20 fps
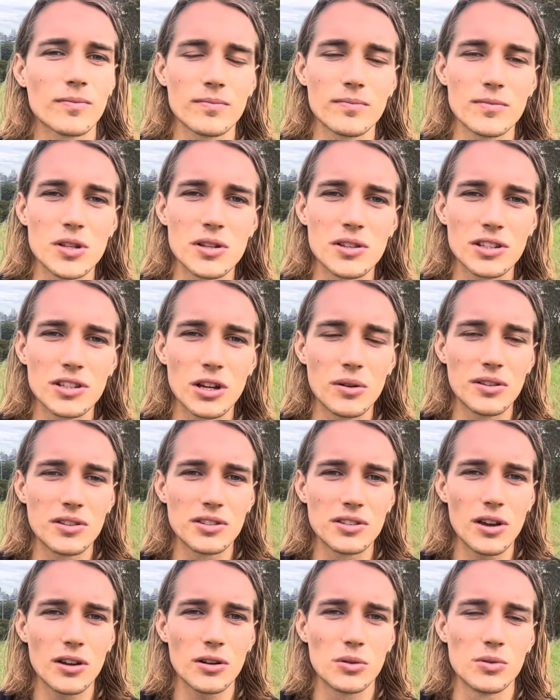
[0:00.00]
You just go in
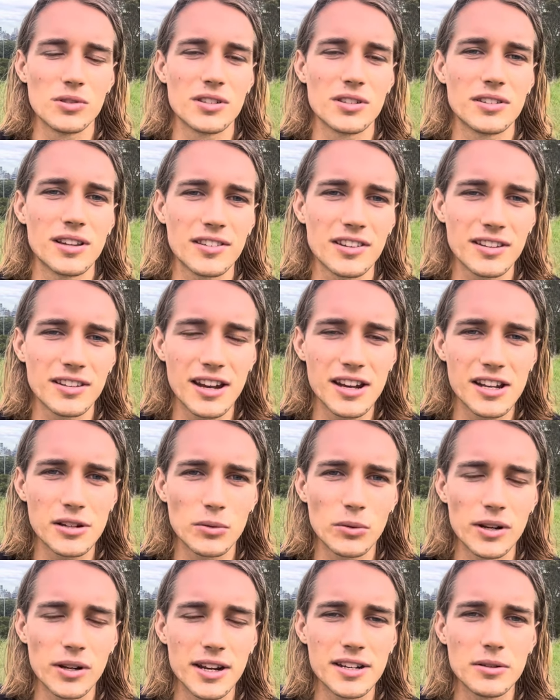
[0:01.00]
circles. It doesn't get
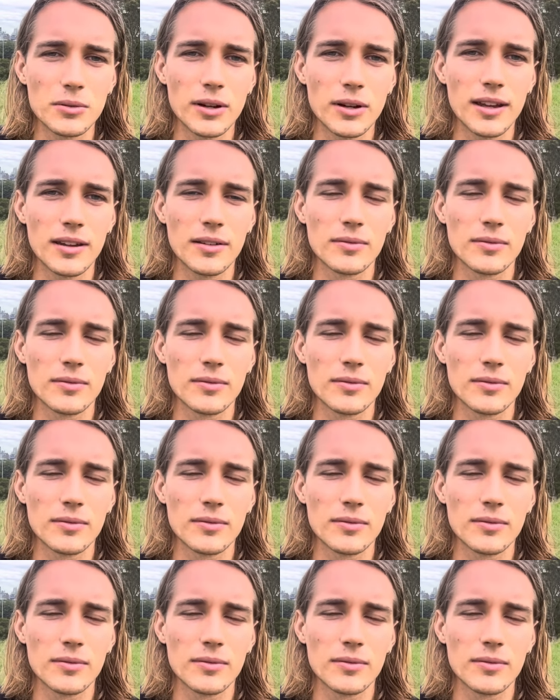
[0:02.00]
anyone anywhere.